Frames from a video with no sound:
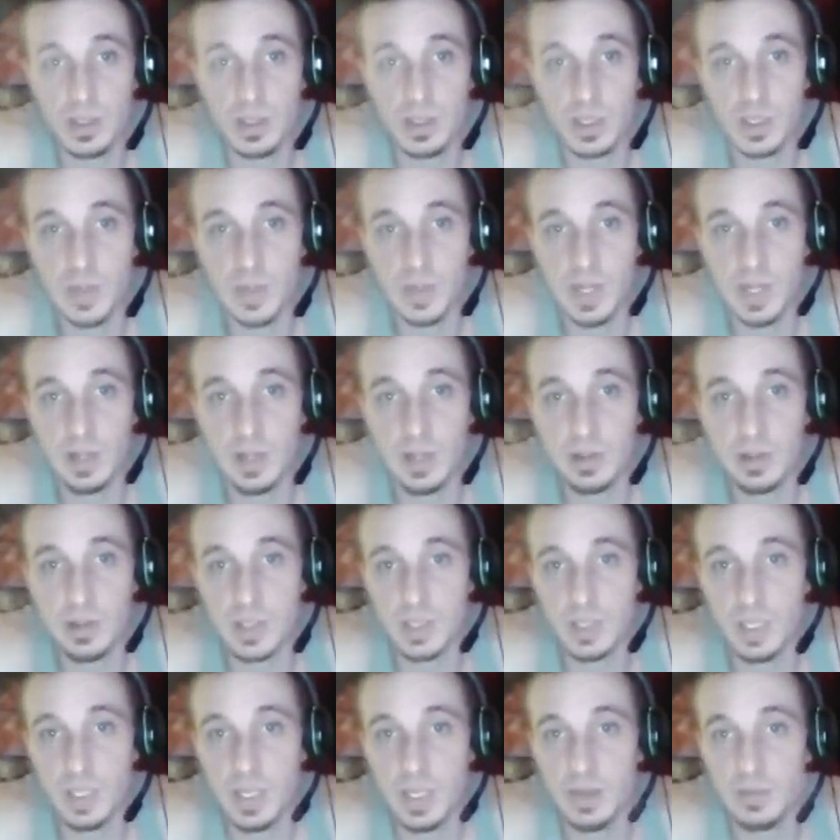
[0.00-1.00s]
its powers,
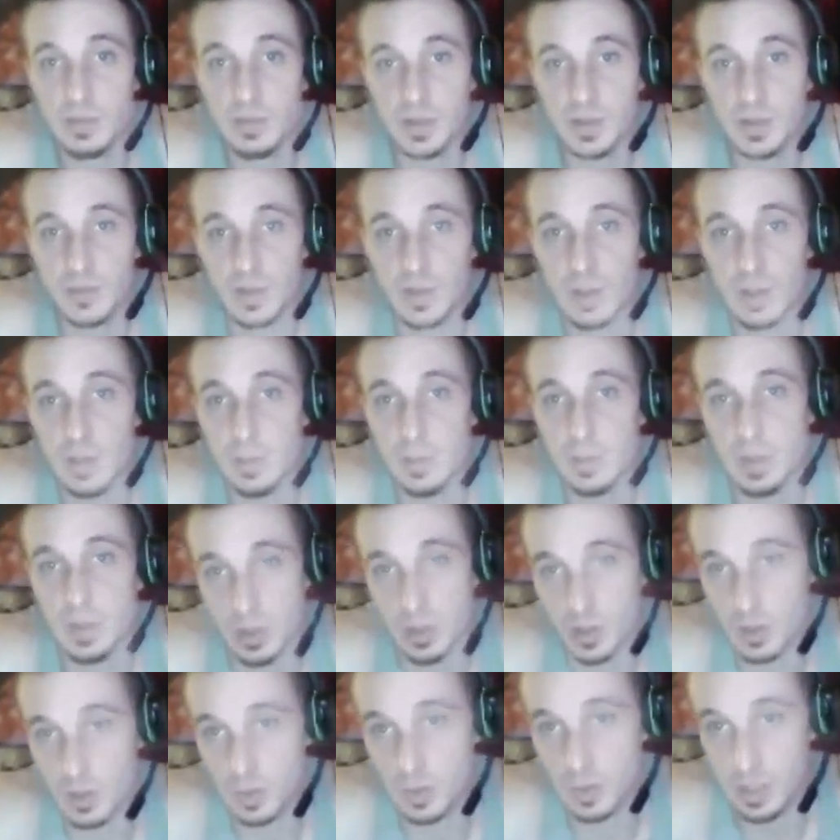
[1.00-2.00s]
its life, its phenomena
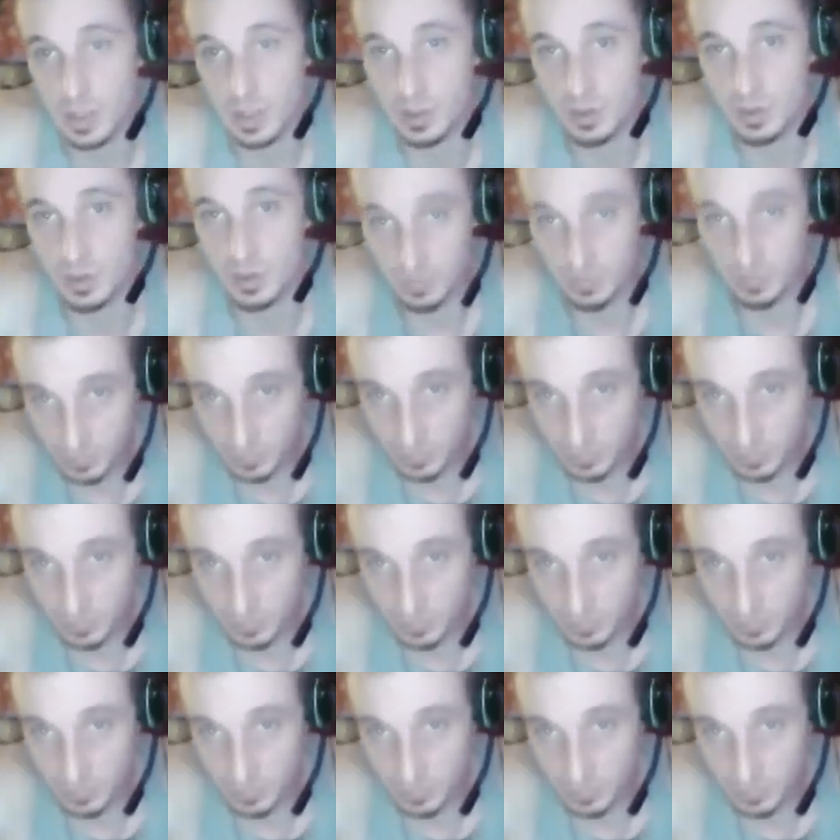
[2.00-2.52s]
are things